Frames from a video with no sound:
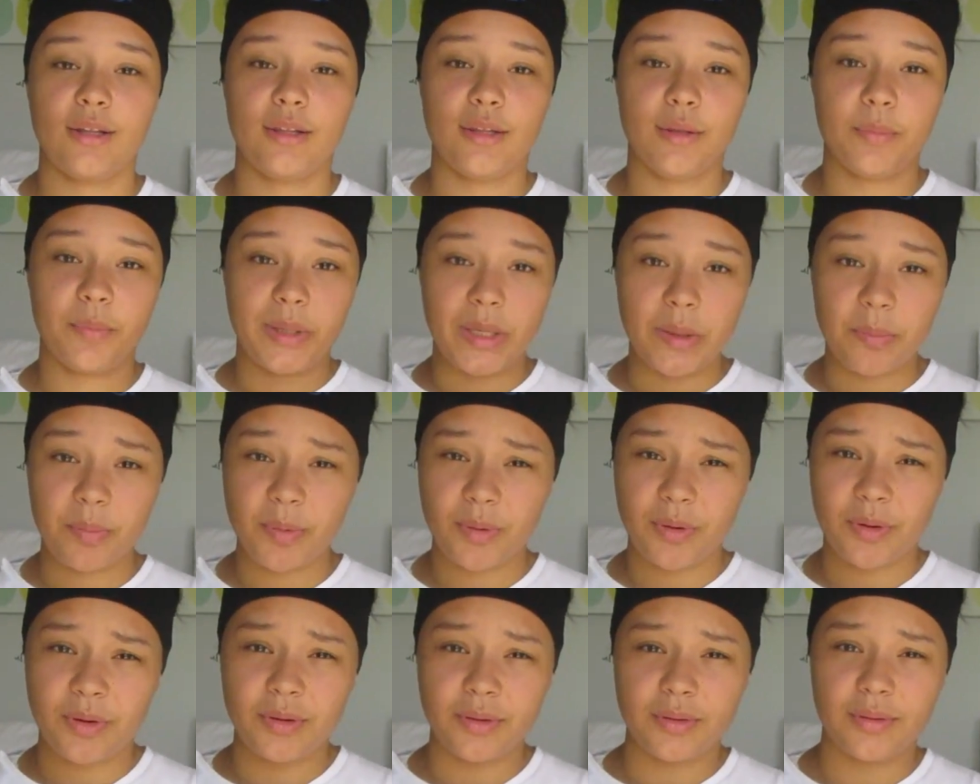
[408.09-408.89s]
The
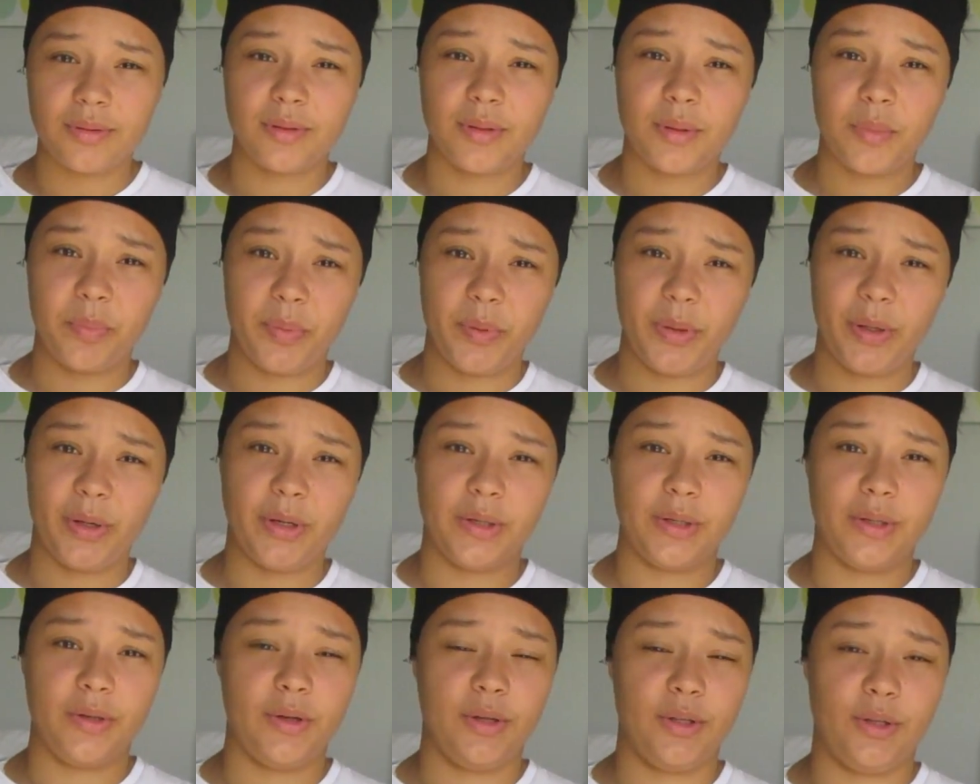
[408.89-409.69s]
people, the
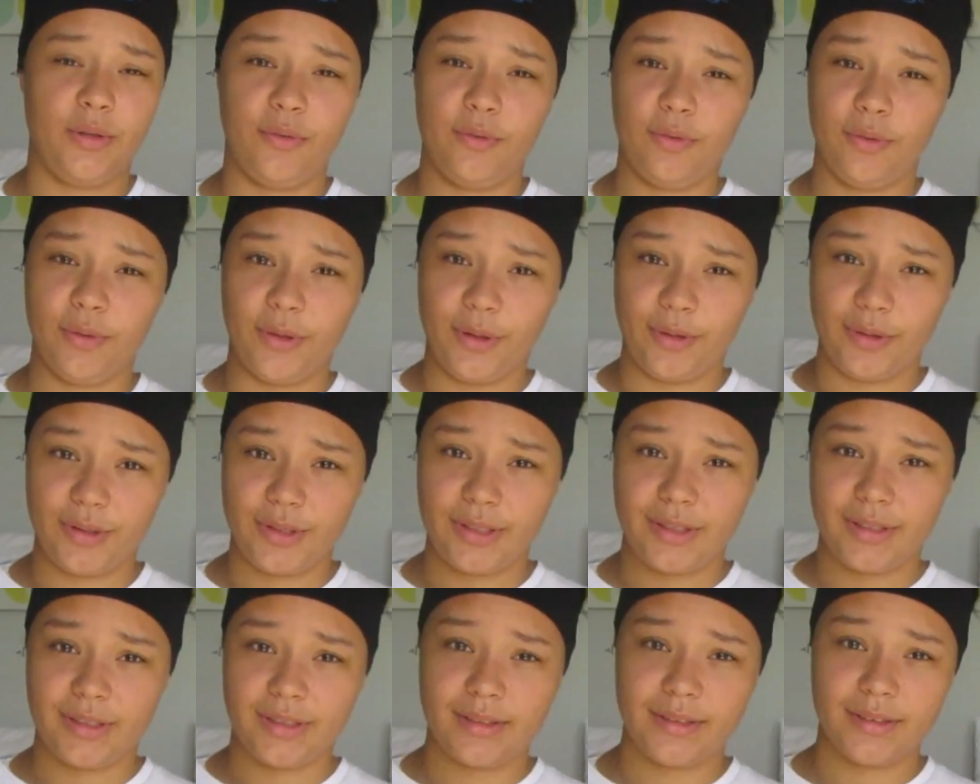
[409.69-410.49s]
bird, or the fruit?